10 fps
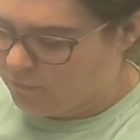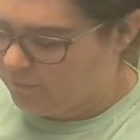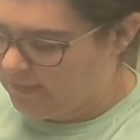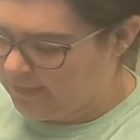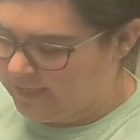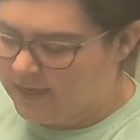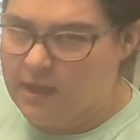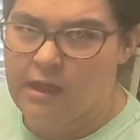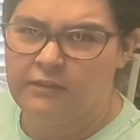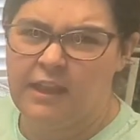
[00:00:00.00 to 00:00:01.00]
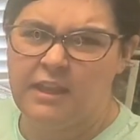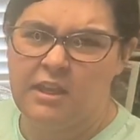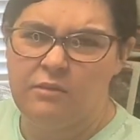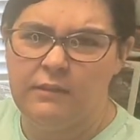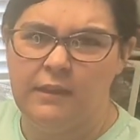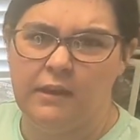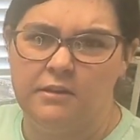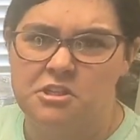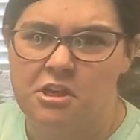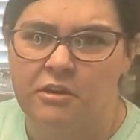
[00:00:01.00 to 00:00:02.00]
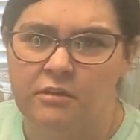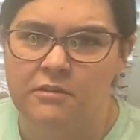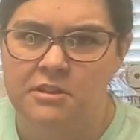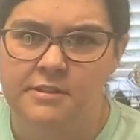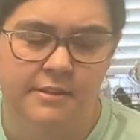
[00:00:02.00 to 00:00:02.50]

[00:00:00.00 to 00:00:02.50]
a lady. I'll take you in there and show you in just a